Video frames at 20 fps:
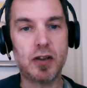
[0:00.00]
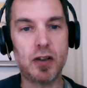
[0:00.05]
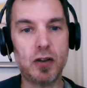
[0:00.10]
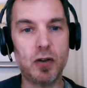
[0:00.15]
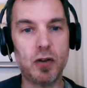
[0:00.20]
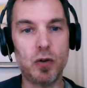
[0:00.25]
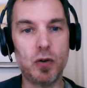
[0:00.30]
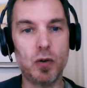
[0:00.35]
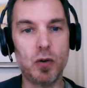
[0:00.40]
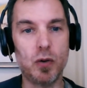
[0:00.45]

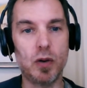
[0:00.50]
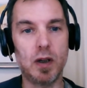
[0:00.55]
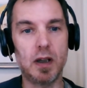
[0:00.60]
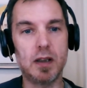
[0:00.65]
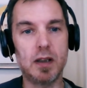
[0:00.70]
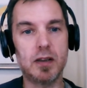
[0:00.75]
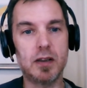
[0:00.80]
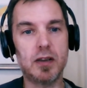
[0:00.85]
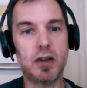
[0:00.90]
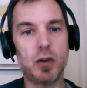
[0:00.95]
to
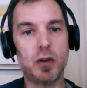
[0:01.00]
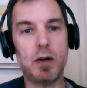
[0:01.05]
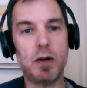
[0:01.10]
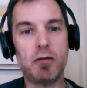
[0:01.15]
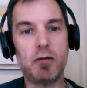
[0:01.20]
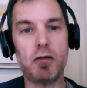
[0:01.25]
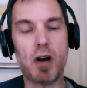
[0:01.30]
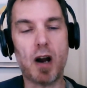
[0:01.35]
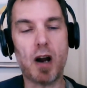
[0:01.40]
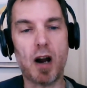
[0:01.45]

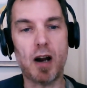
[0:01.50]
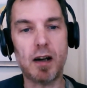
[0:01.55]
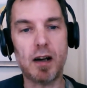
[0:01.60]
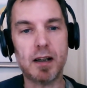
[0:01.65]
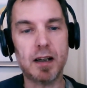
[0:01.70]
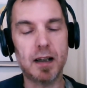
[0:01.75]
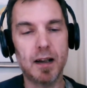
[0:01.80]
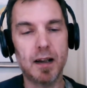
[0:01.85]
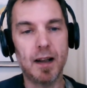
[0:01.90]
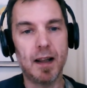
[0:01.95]

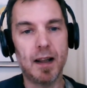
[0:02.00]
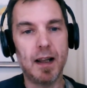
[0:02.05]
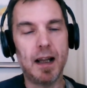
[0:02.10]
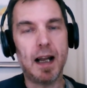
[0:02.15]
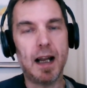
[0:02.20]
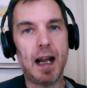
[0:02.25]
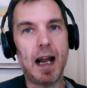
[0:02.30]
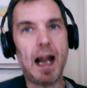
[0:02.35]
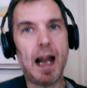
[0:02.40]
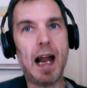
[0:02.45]
Iraq.
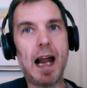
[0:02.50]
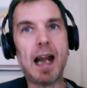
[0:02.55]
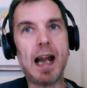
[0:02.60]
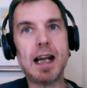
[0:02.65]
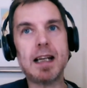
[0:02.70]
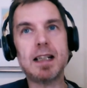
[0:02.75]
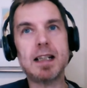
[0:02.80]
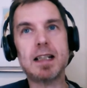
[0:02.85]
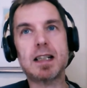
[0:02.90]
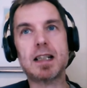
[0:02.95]

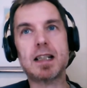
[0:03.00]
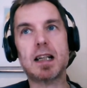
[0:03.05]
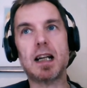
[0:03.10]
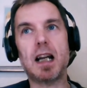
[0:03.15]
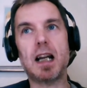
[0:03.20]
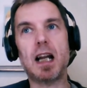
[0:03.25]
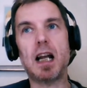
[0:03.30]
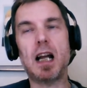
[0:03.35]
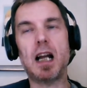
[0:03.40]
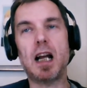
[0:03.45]
And
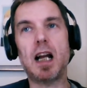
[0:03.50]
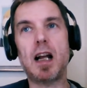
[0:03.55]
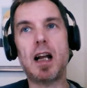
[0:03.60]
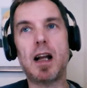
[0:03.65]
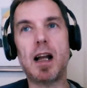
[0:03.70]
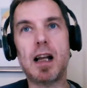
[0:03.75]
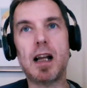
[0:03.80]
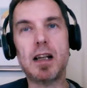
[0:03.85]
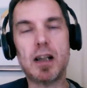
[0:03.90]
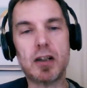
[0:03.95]

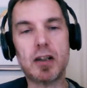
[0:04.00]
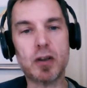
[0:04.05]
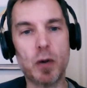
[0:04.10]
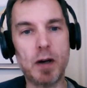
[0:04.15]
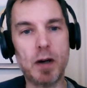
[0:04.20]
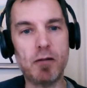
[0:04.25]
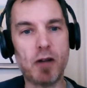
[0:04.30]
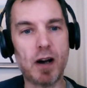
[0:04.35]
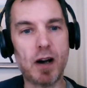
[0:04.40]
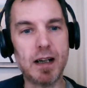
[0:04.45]
so
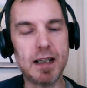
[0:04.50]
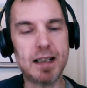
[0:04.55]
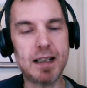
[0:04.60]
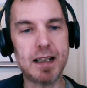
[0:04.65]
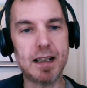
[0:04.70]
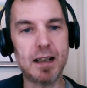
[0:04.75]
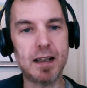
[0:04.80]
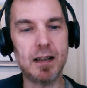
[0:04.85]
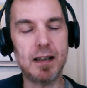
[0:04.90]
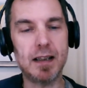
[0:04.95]
Iran is
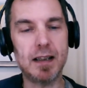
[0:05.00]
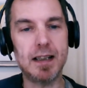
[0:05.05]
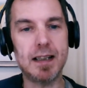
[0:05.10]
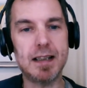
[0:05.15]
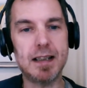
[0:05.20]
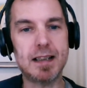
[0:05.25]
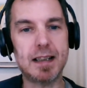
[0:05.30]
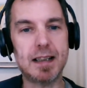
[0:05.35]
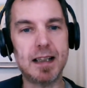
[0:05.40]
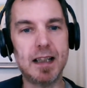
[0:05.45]

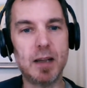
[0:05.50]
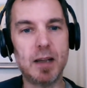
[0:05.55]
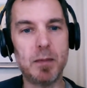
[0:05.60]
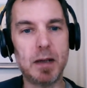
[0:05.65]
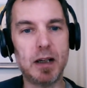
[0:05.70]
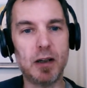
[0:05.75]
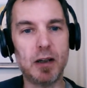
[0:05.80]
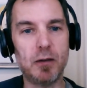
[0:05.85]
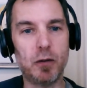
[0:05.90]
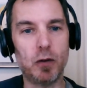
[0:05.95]
in the
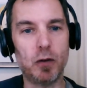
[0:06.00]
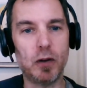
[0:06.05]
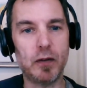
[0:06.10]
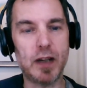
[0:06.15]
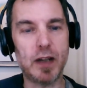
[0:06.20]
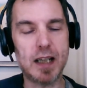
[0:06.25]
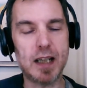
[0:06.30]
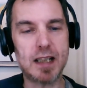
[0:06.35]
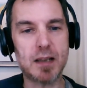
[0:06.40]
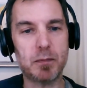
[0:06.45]
middle of all
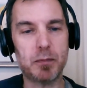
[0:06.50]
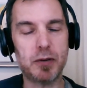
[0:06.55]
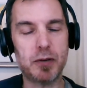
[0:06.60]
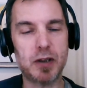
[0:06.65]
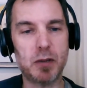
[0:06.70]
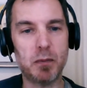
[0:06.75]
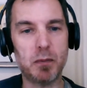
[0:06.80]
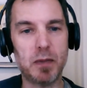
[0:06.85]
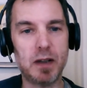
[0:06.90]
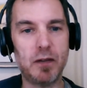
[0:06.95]
of this and
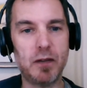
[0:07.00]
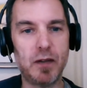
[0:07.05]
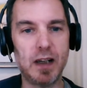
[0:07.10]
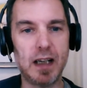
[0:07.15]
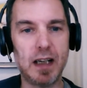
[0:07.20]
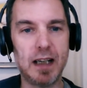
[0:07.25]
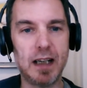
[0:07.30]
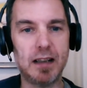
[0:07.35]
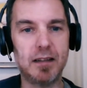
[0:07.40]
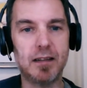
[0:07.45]
presumably
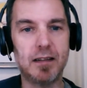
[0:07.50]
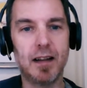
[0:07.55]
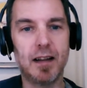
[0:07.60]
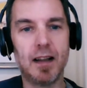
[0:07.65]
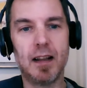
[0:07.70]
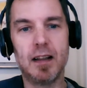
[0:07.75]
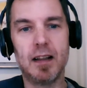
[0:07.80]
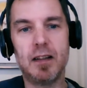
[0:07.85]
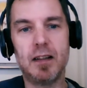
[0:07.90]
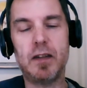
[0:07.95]
feeling
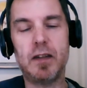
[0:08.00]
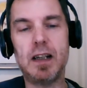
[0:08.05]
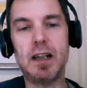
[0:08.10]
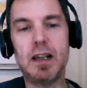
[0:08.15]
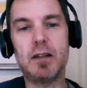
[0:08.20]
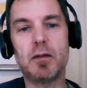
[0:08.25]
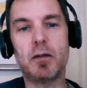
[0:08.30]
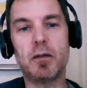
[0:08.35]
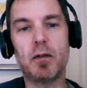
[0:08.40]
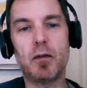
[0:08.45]

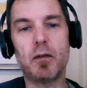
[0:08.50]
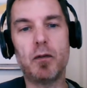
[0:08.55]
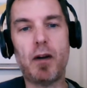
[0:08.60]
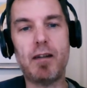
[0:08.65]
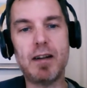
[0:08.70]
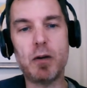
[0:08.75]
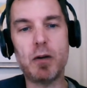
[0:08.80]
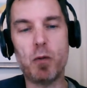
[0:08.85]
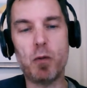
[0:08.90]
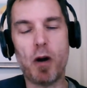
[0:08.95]

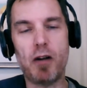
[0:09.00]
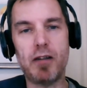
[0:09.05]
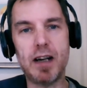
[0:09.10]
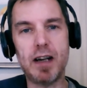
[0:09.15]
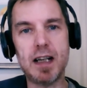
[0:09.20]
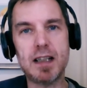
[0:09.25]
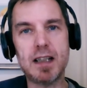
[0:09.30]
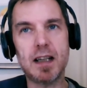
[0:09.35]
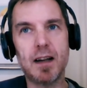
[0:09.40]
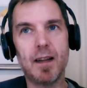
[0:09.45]
very
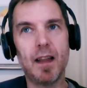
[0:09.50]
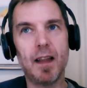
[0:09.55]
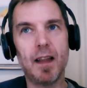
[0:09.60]
worried.